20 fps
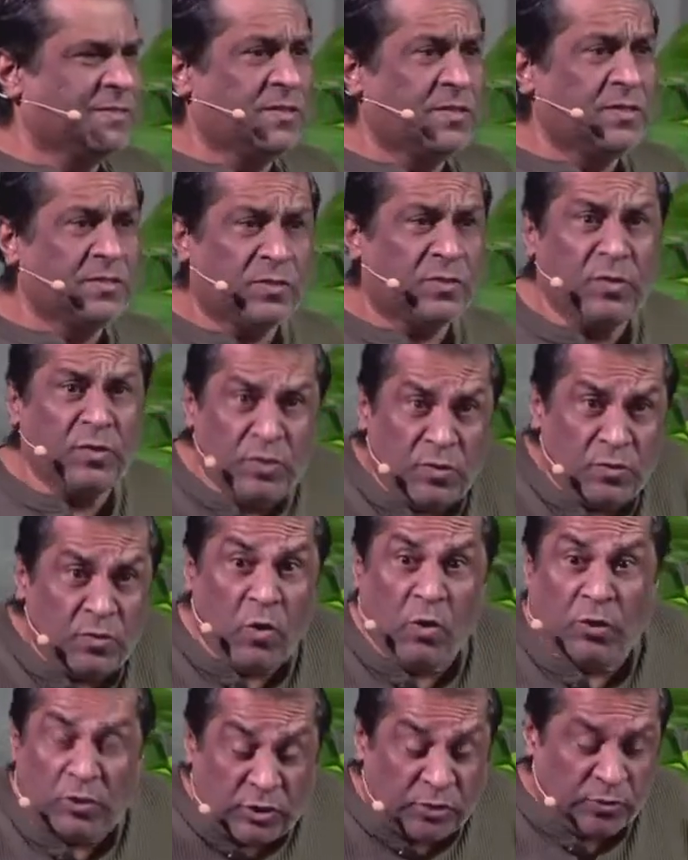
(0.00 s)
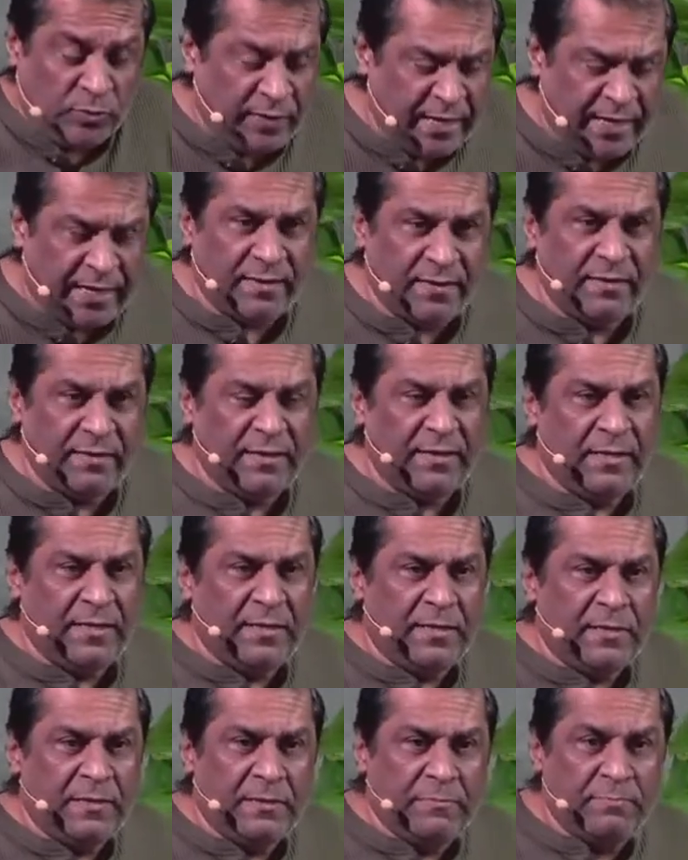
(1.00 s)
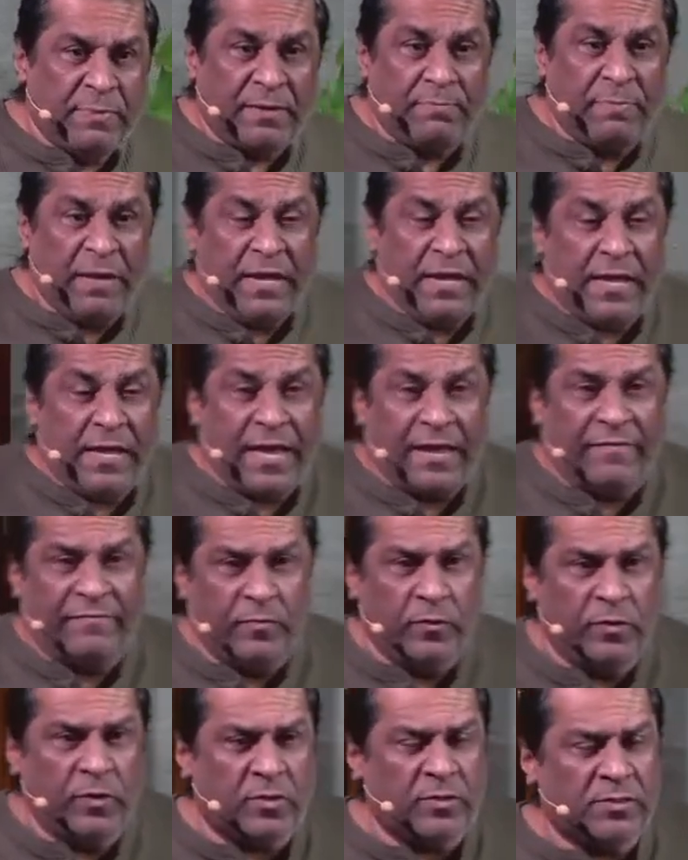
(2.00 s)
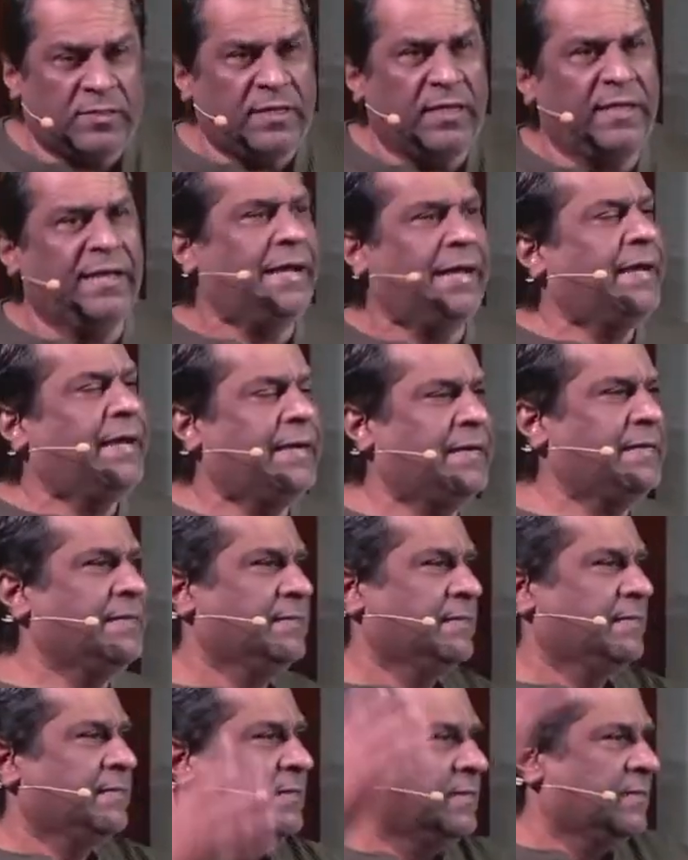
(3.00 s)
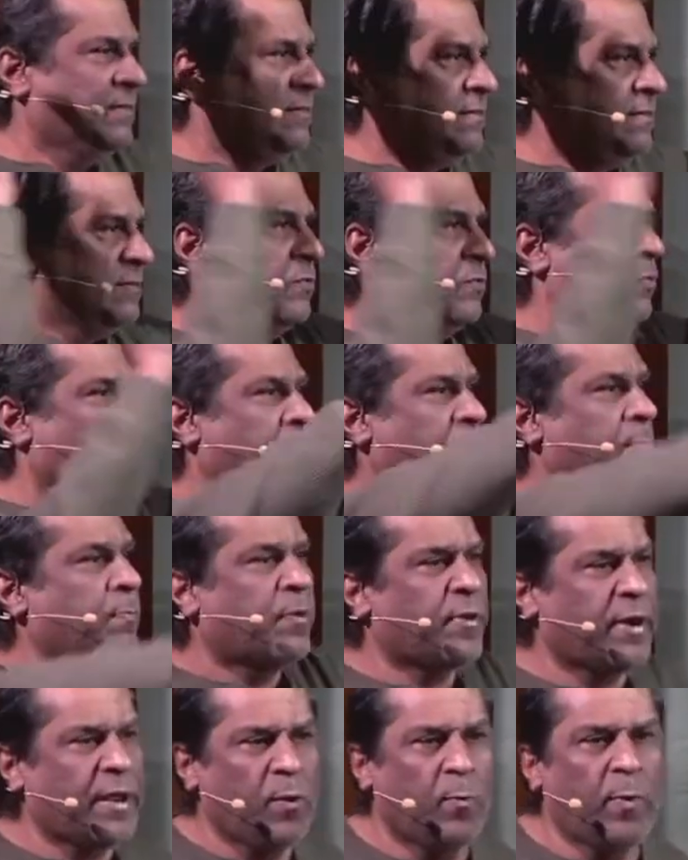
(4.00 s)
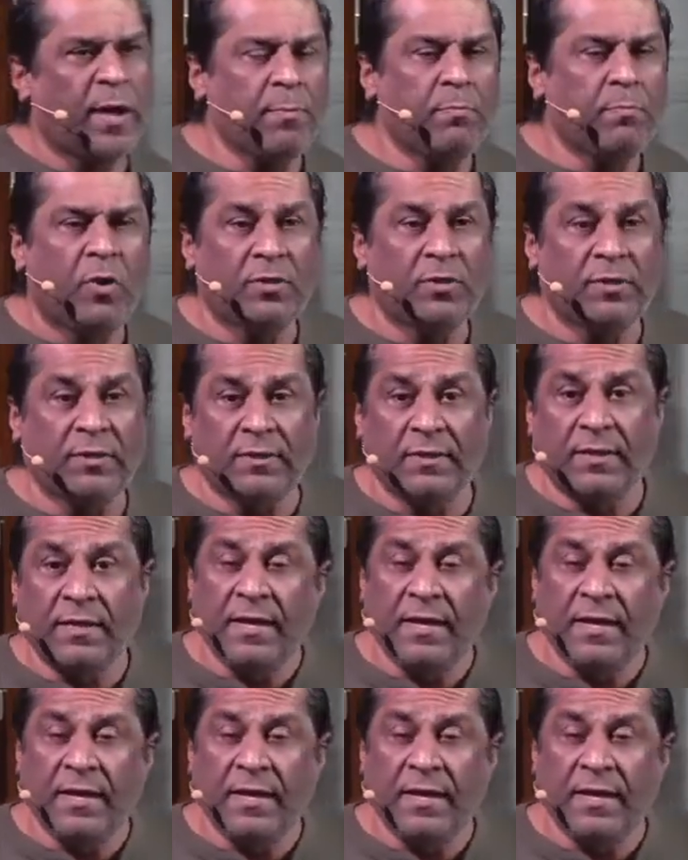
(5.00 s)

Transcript: So you go through that. But being careful not to say, why pray? Why bother?